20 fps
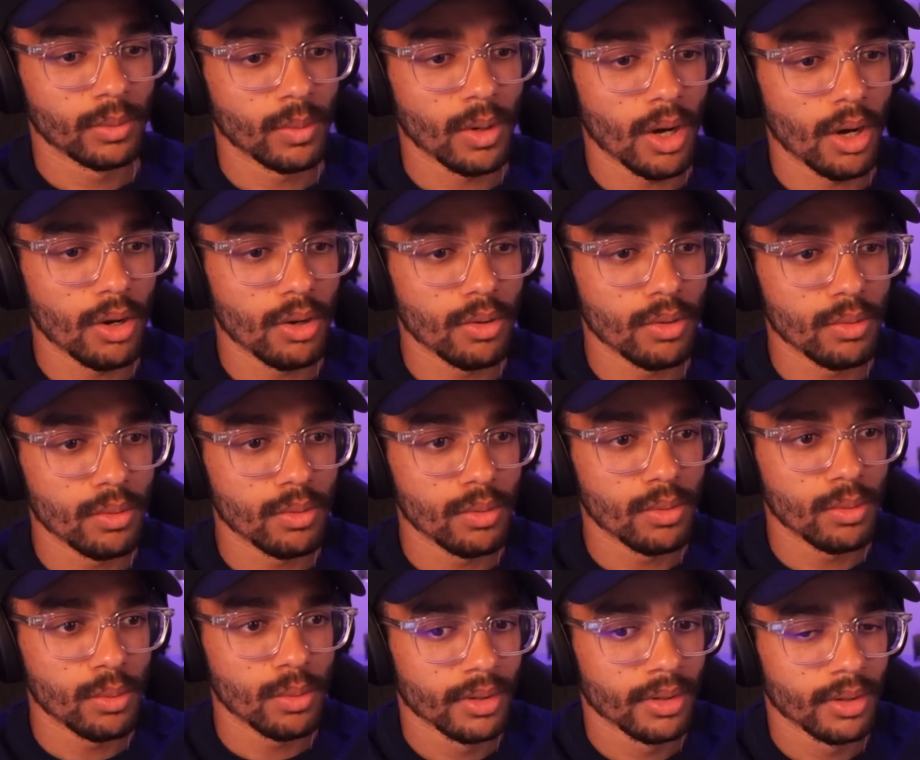Whoa.
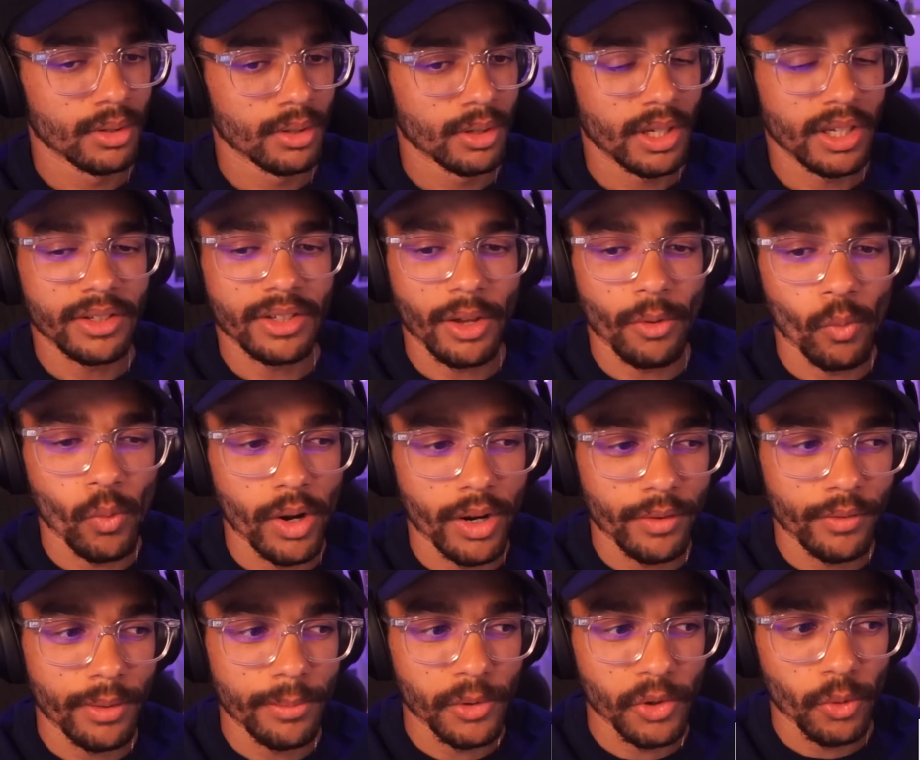He said one
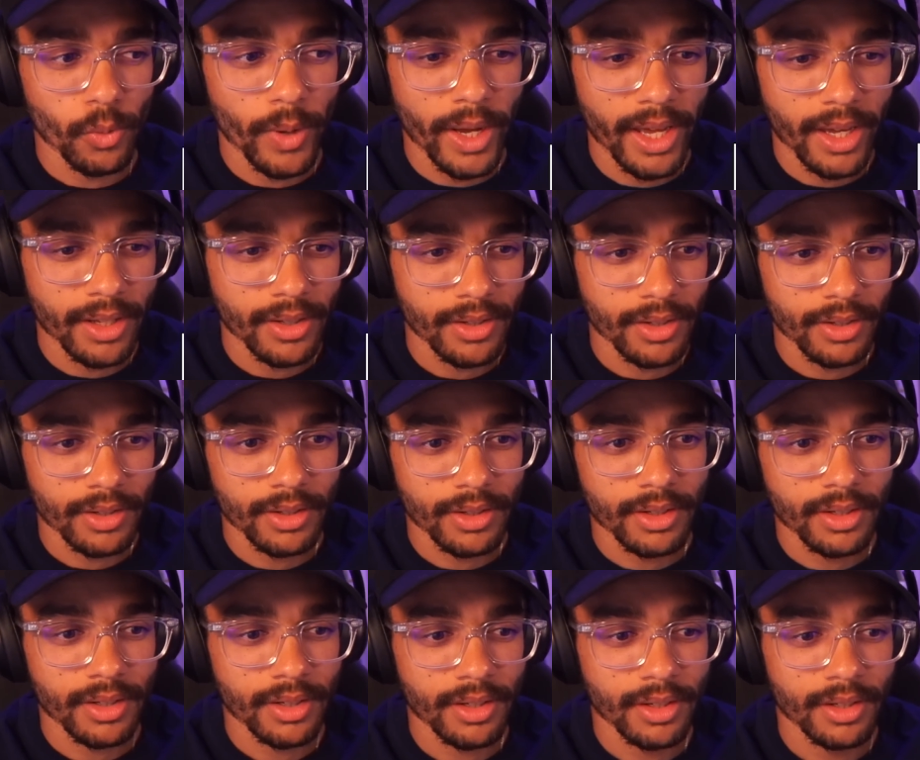of them's awake. Is
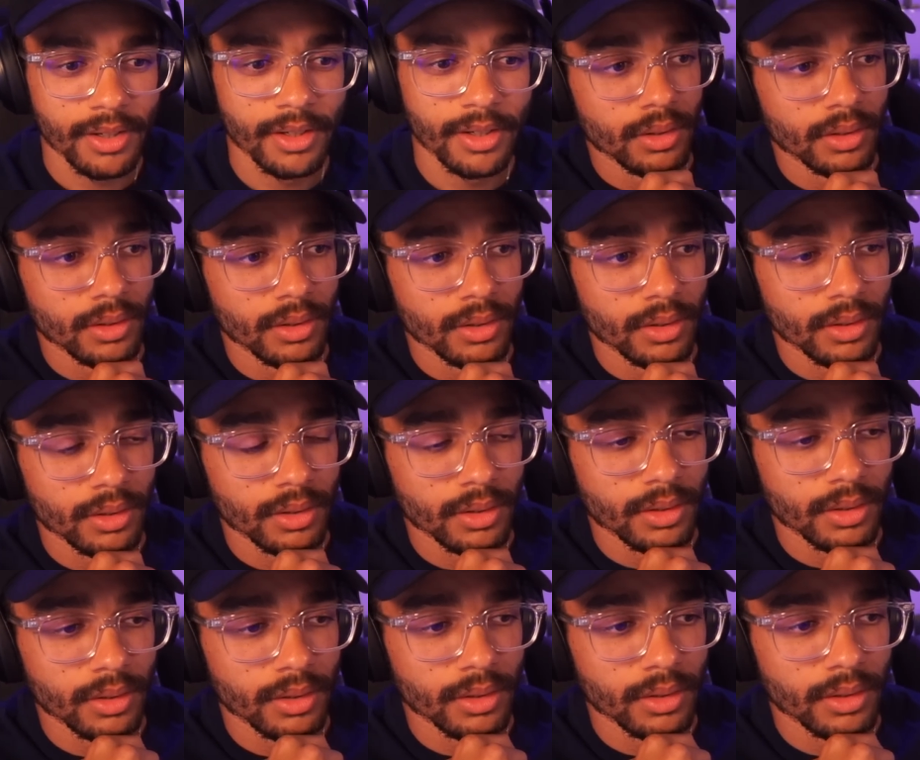this... I'm going to
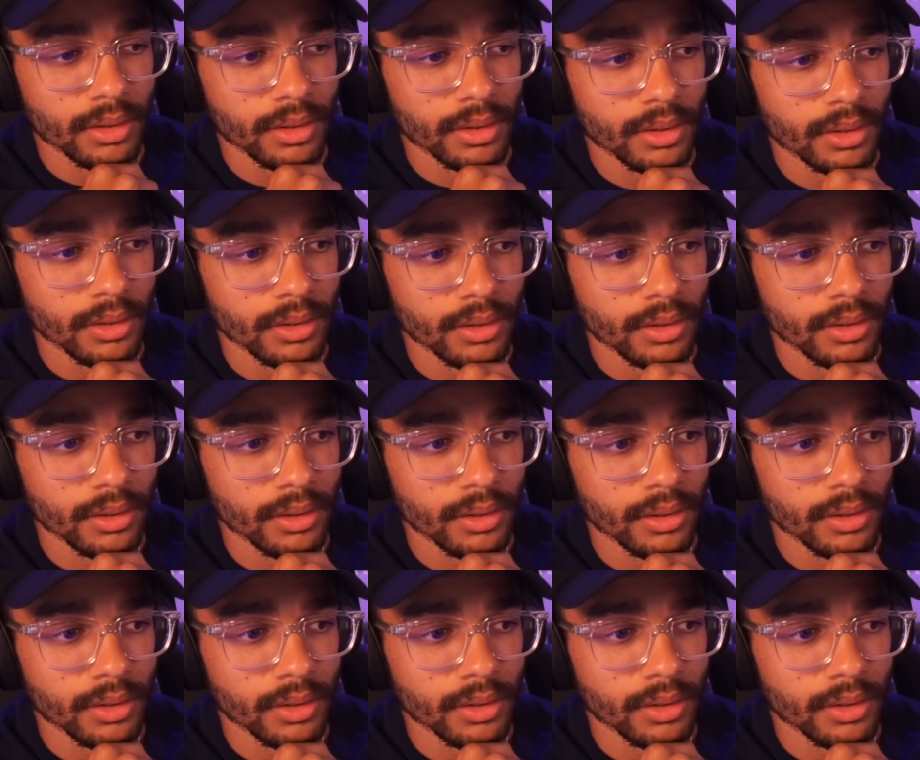put you back to sleep